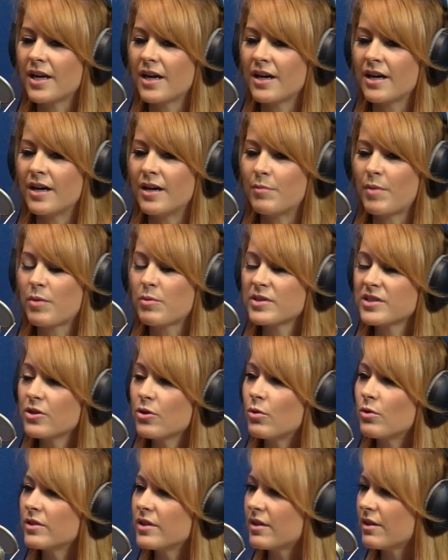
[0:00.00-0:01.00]
Um, I wasn't
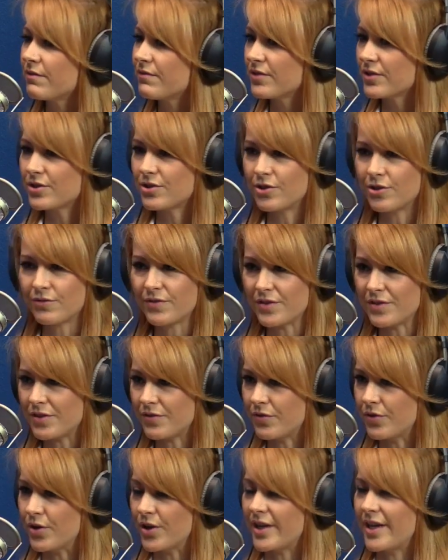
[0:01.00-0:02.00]
old enough for Studio
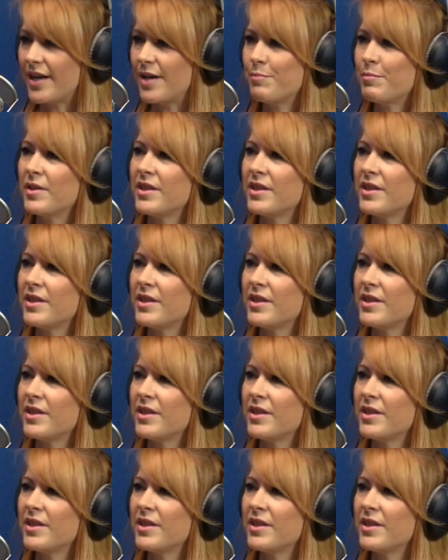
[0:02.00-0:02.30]
54 yet, yeah.